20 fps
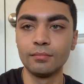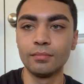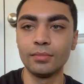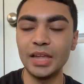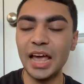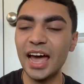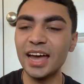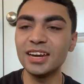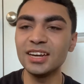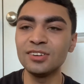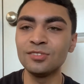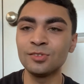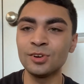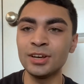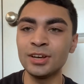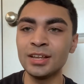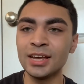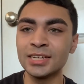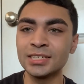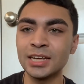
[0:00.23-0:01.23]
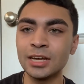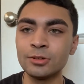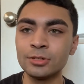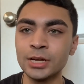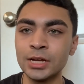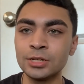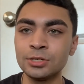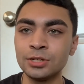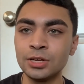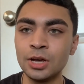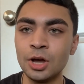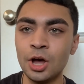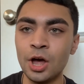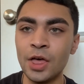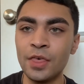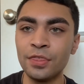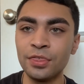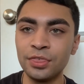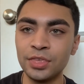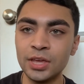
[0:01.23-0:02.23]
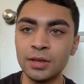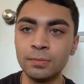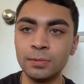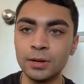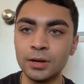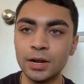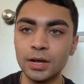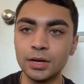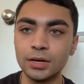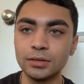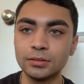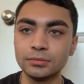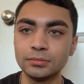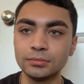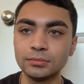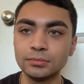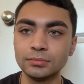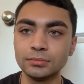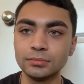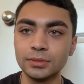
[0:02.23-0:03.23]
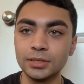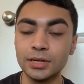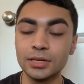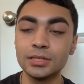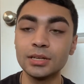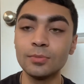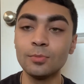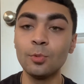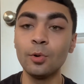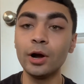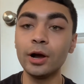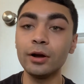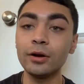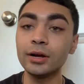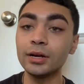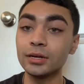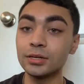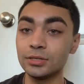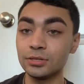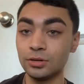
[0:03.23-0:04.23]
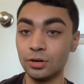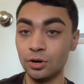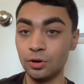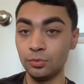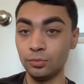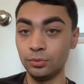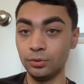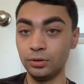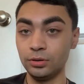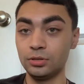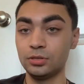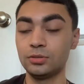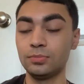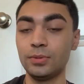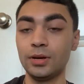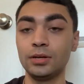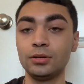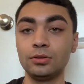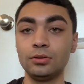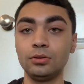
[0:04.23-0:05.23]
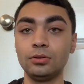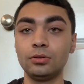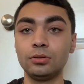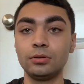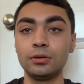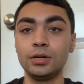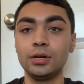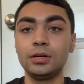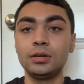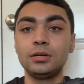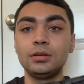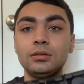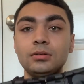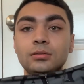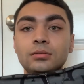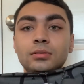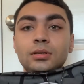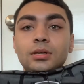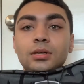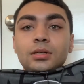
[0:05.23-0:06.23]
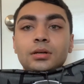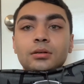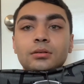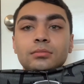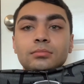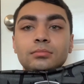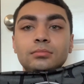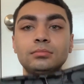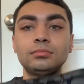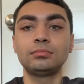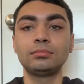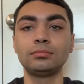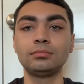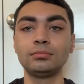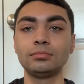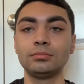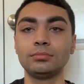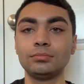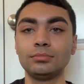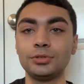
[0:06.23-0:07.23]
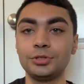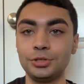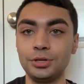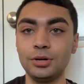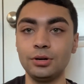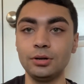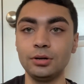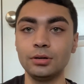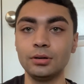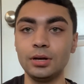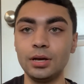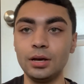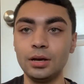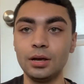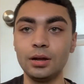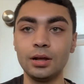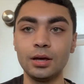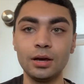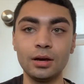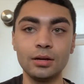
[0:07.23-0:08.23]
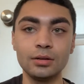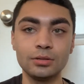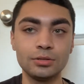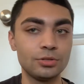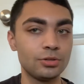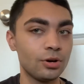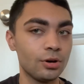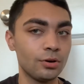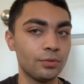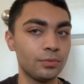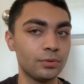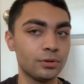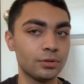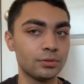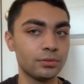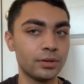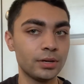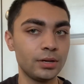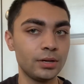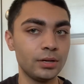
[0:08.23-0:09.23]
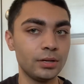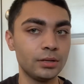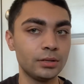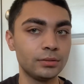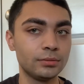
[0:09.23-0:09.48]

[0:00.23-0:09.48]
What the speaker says: I didn't realize I was actually on theme today, because I'm wearing a Star Wars Mandalorian shirt, and I got Star Wars right here.